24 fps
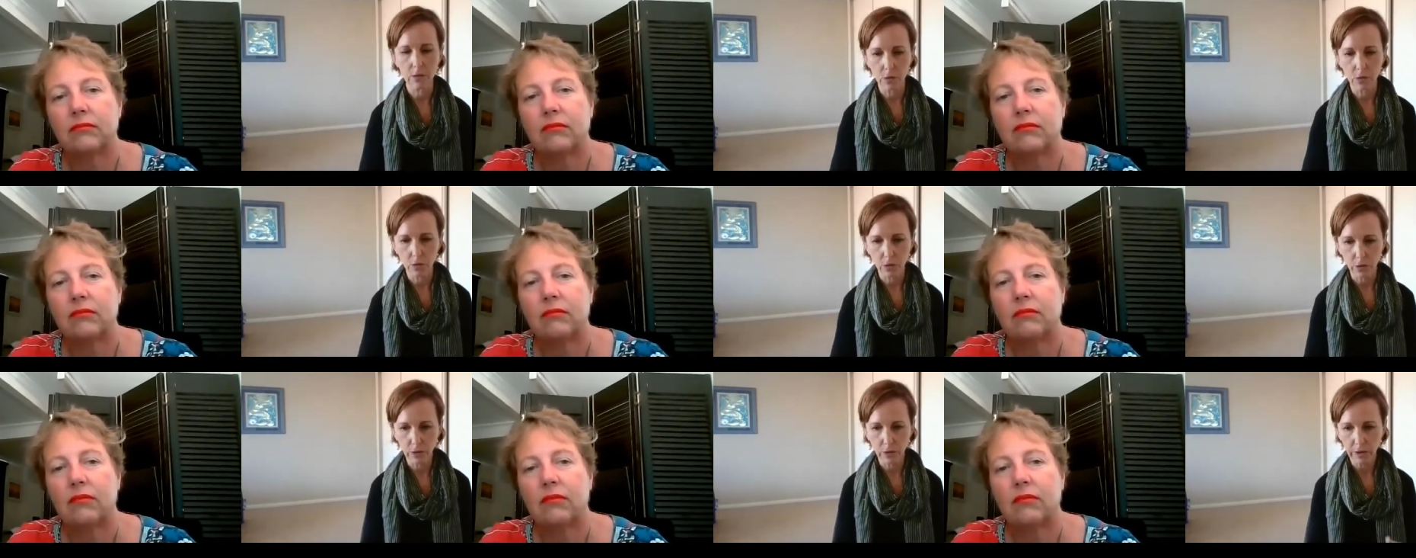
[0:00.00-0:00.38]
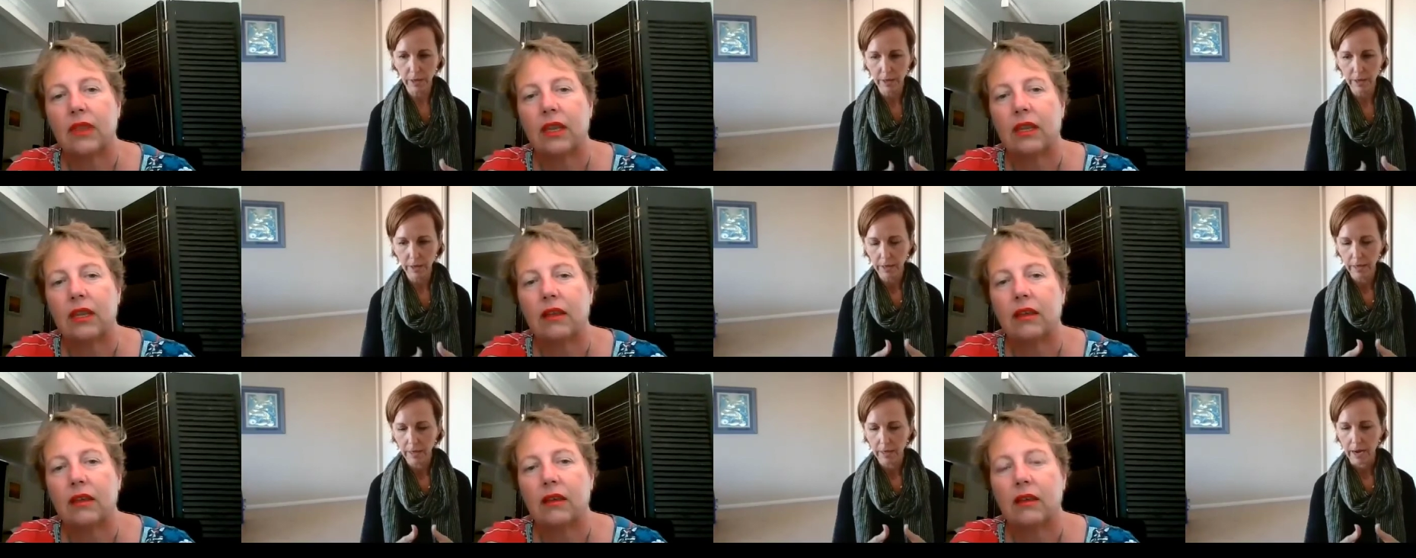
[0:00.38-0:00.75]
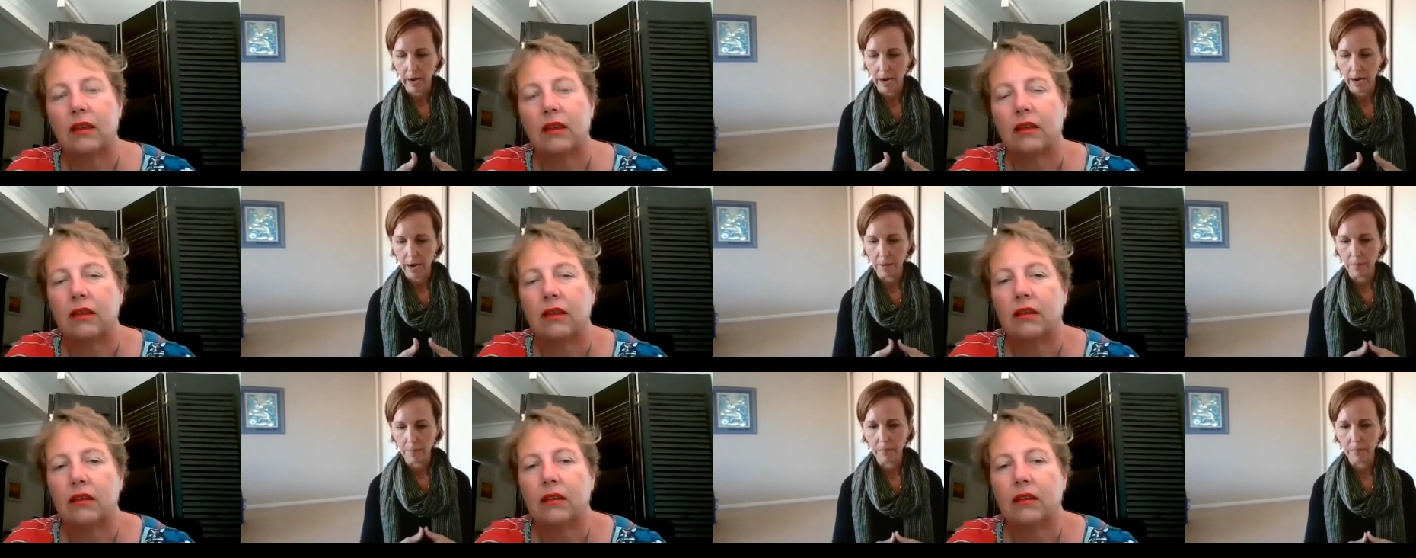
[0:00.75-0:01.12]
Speaker 1: or
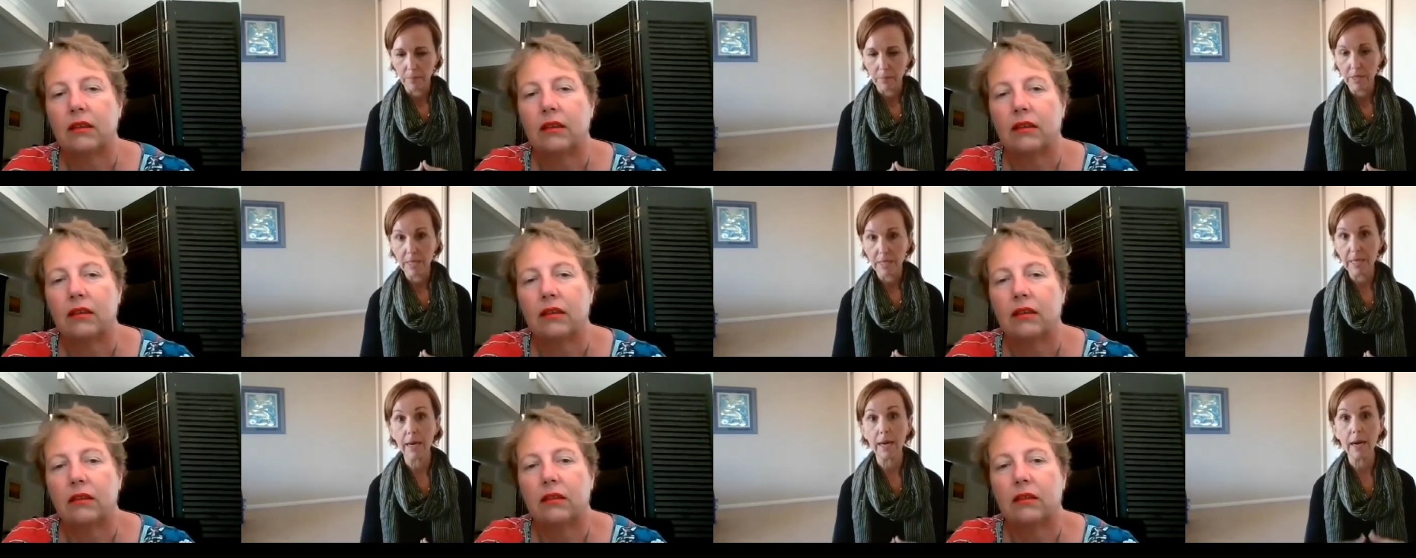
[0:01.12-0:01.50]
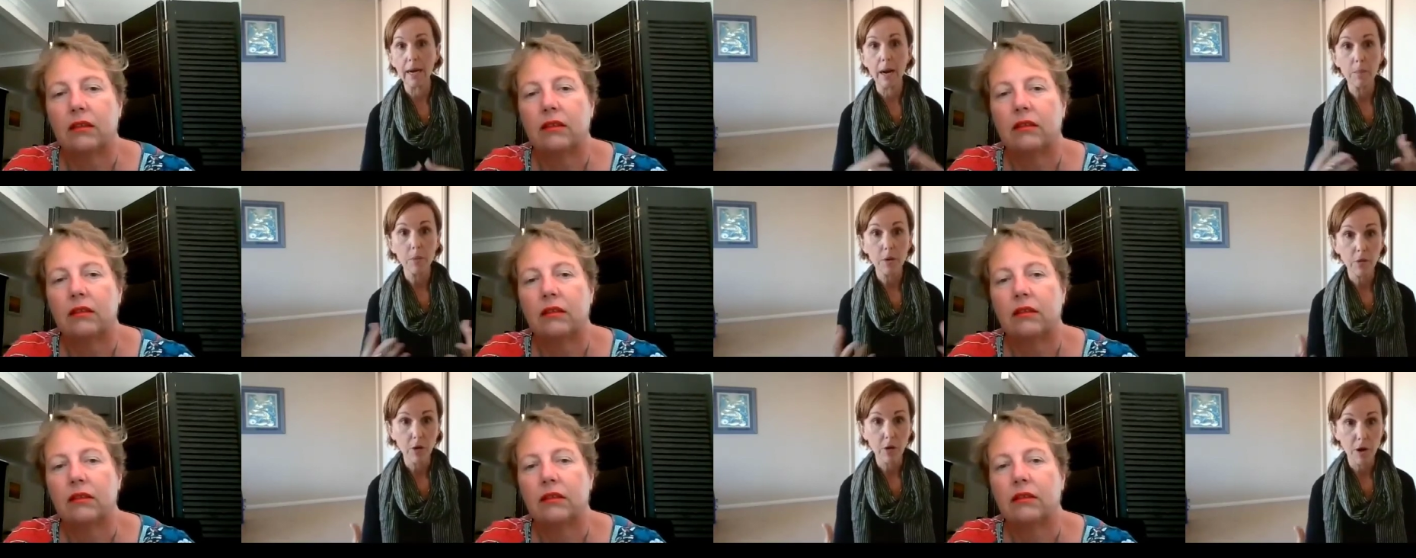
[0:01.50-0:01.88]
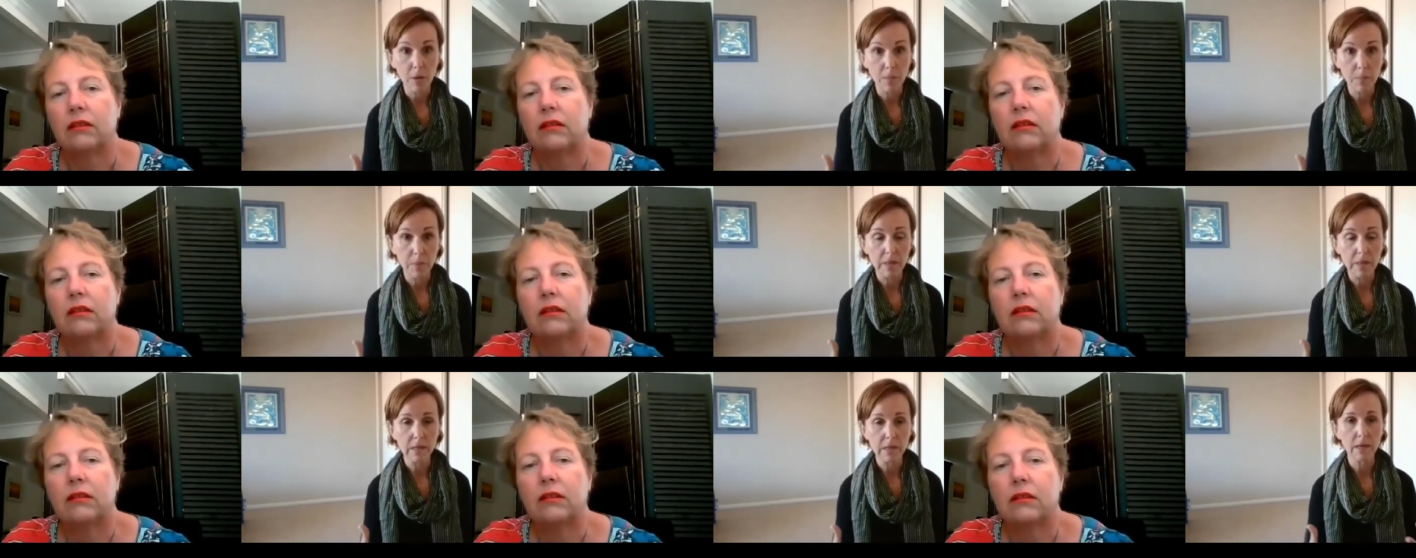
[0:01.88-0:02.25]
um, setting up your own
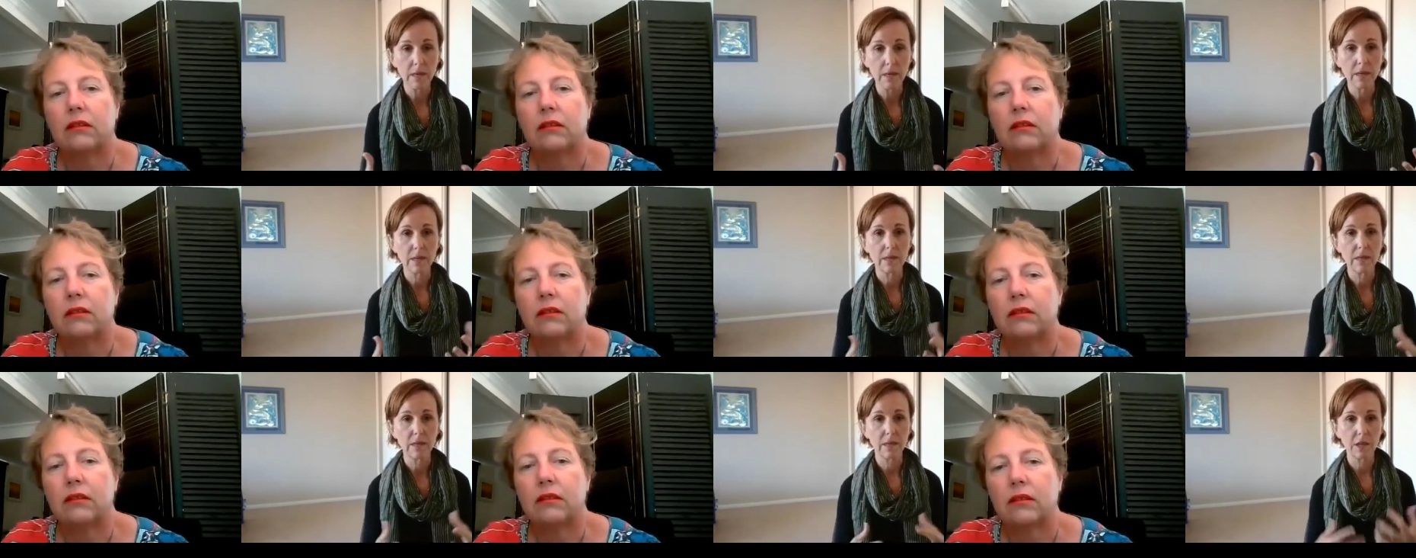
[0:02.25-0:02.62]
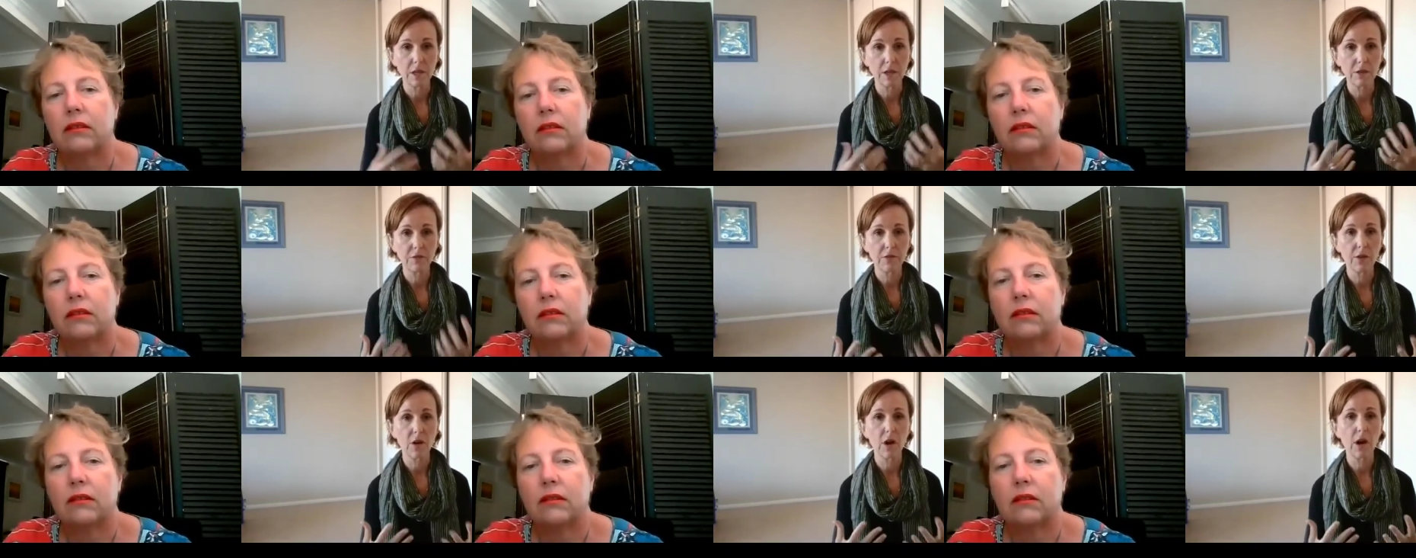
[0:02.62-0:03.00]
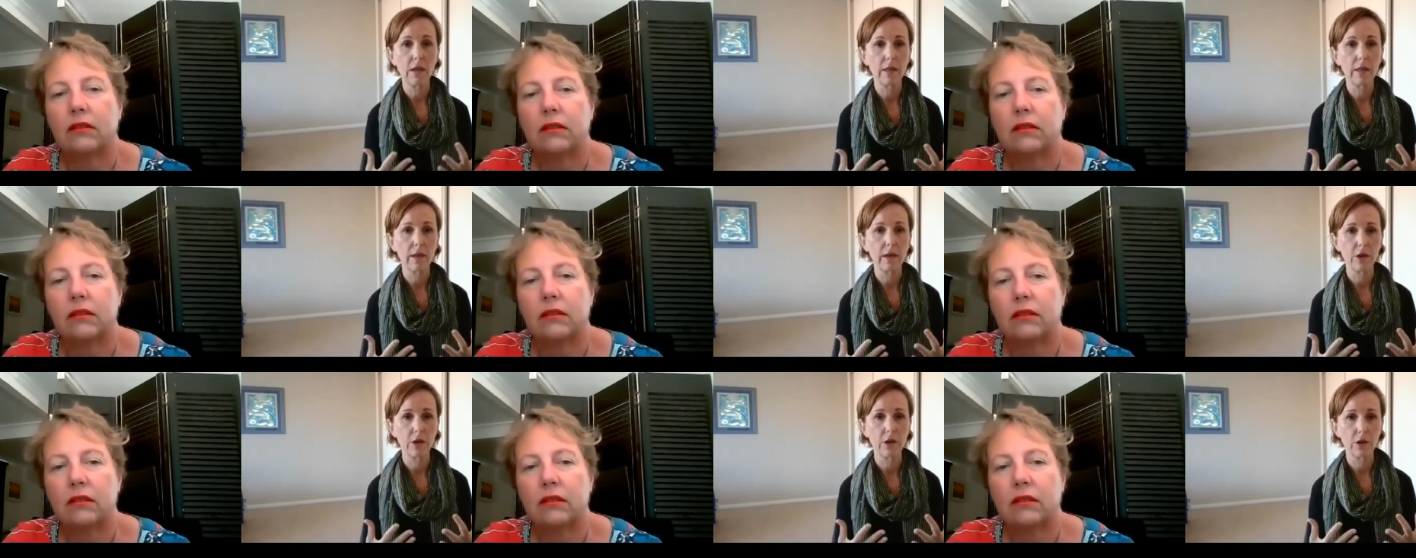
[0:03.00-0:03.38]
business, did you find
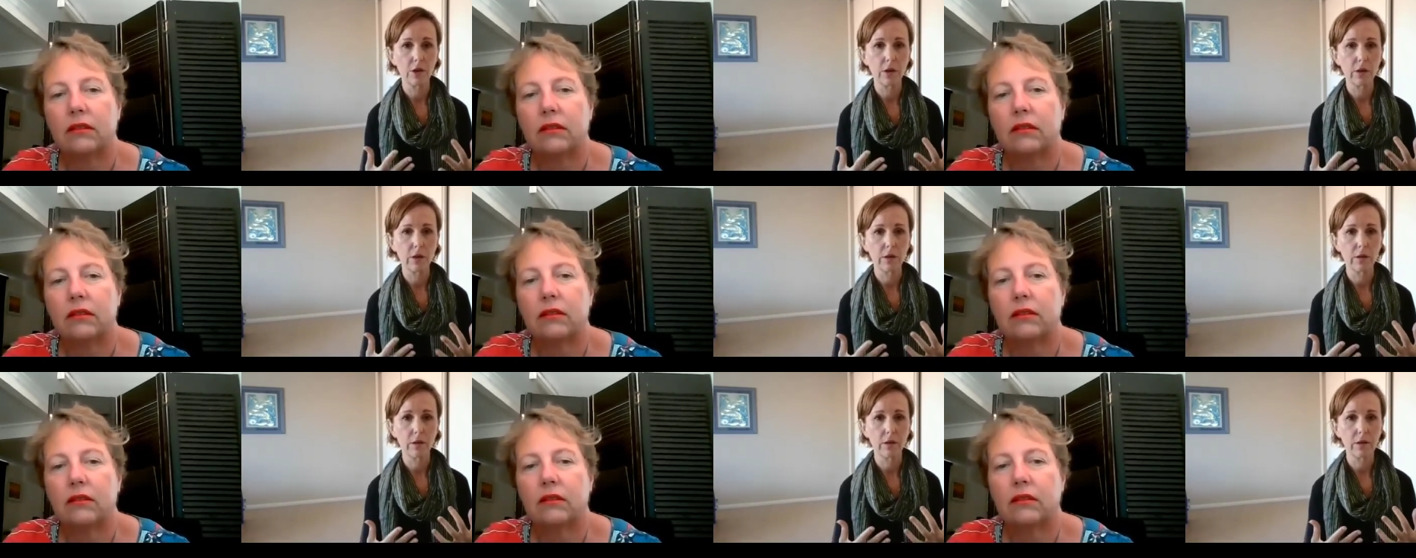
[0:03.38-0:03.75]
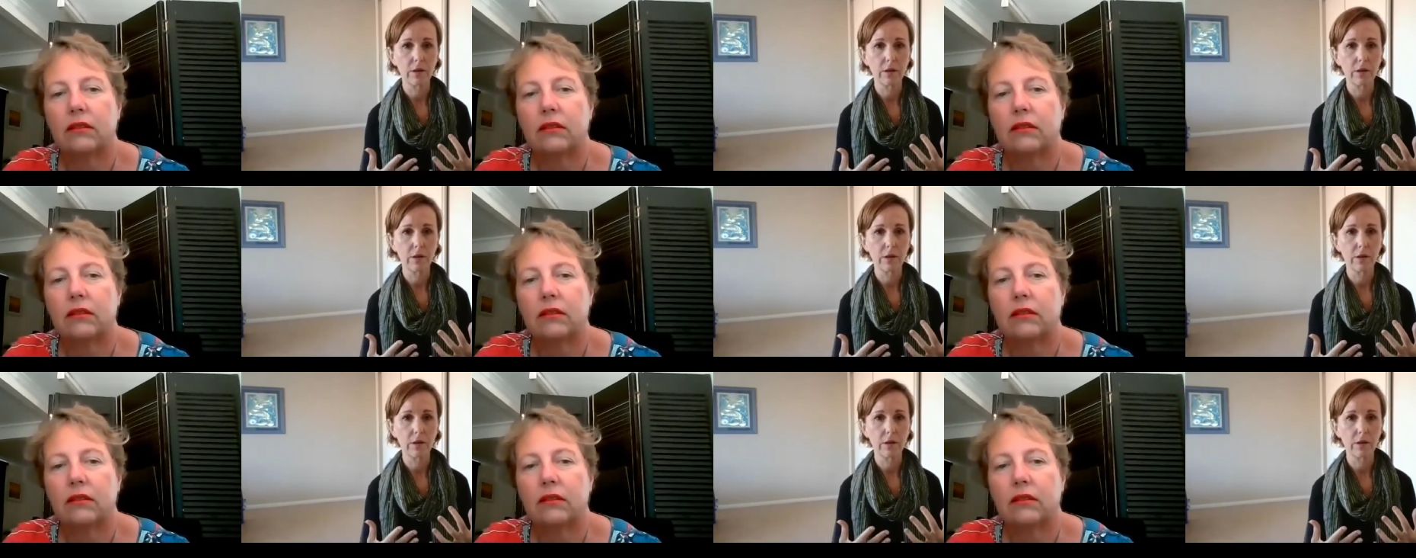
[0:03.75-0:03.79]
that you